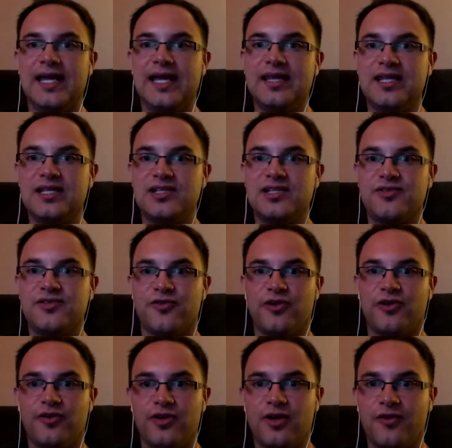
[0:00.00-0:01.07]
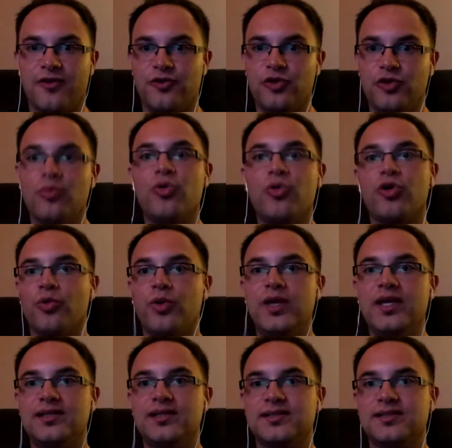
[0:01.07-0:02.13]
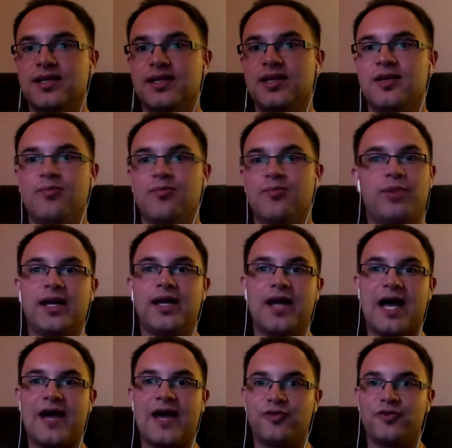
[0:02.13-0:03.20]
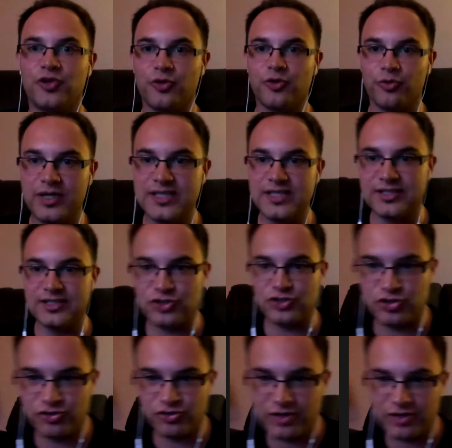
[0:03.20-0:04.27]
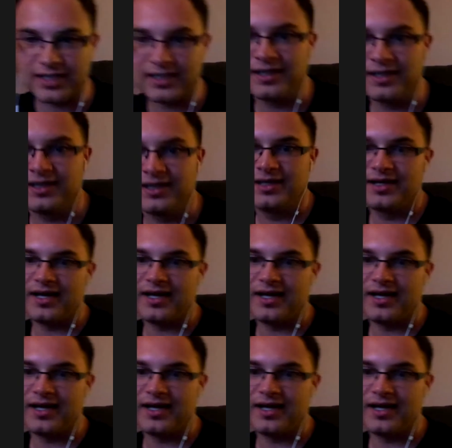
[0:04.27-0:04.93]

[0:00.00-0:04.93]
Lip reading: delay this for a few more weeks, but after the recent string,